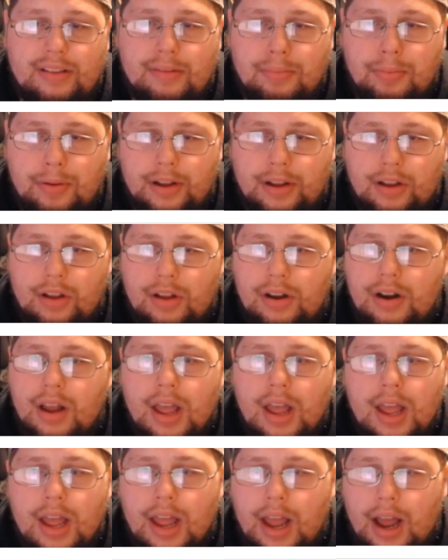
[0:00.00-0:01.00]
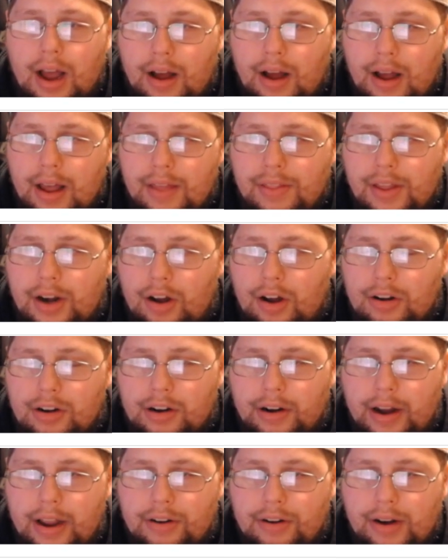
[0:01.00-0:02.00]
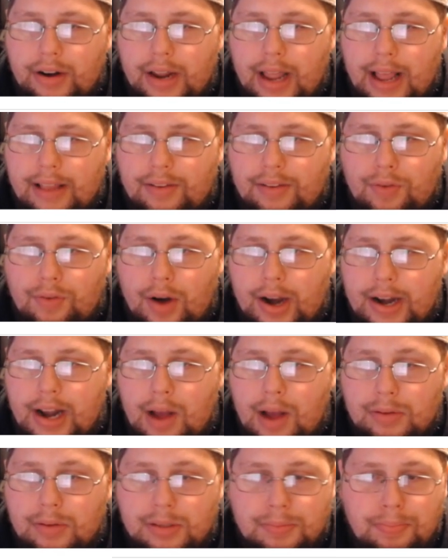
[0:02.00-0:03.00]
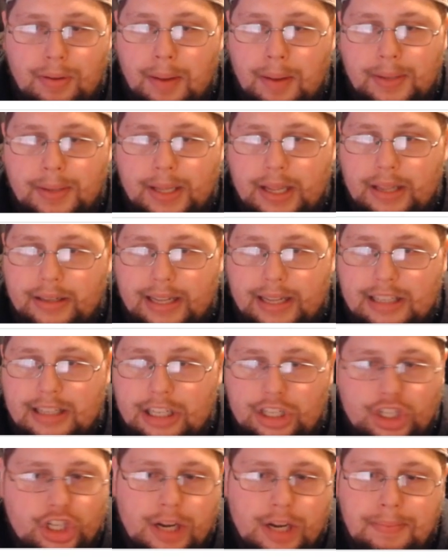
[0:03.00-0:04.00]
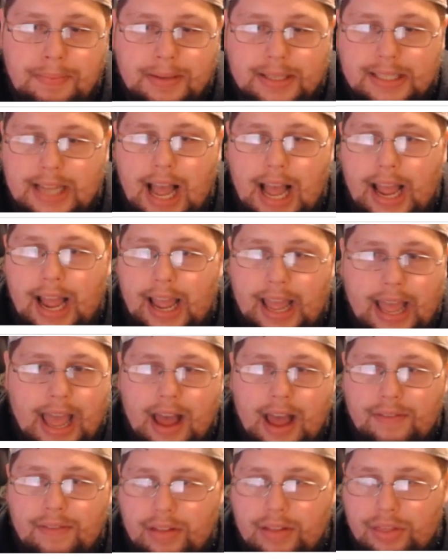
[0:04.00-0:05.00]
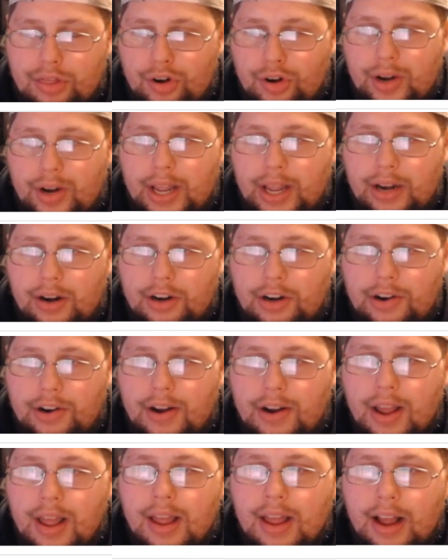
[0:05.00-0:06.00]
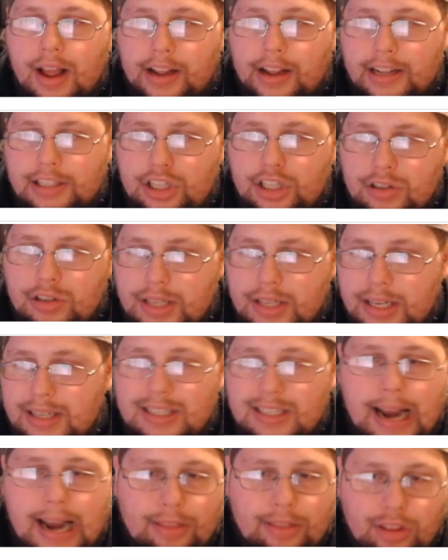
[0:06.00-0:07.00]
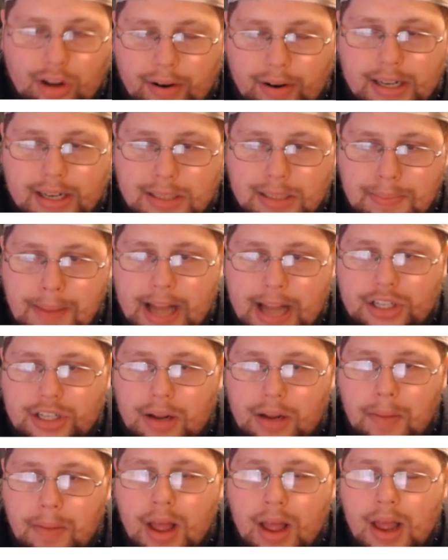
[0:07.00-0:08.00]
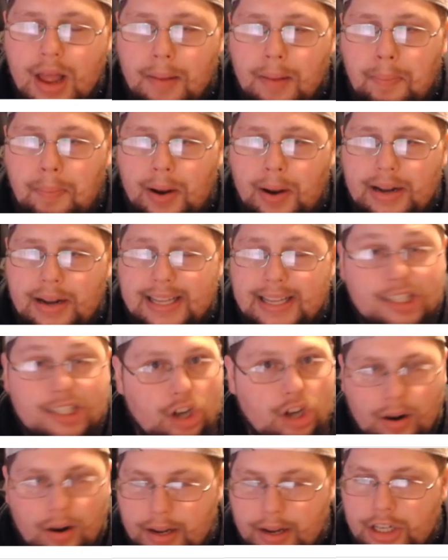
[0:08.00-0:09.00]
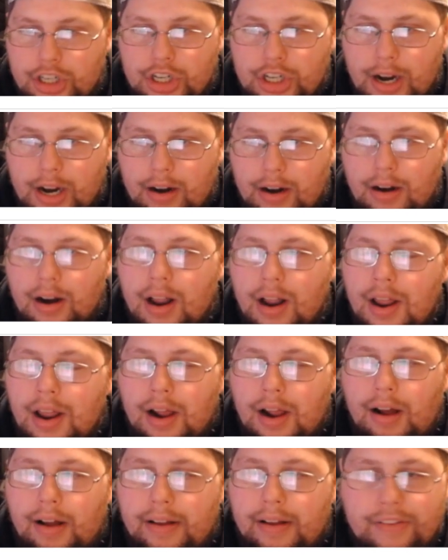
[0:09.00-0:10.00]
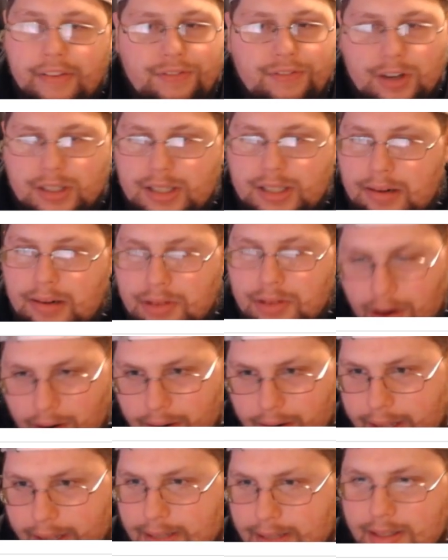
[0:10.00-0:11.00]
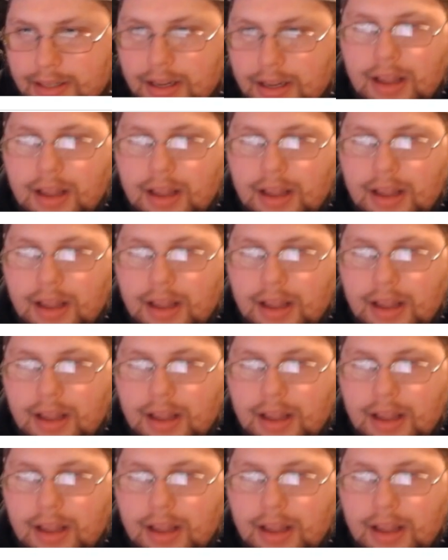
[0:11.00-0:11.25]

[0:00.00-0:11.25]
pretty good. And then Hunter Henry, as of right now, is probably like the cheapest guy I have at 3,800 against Houston. It's not the greatest matchup, but his target share, his first down targets,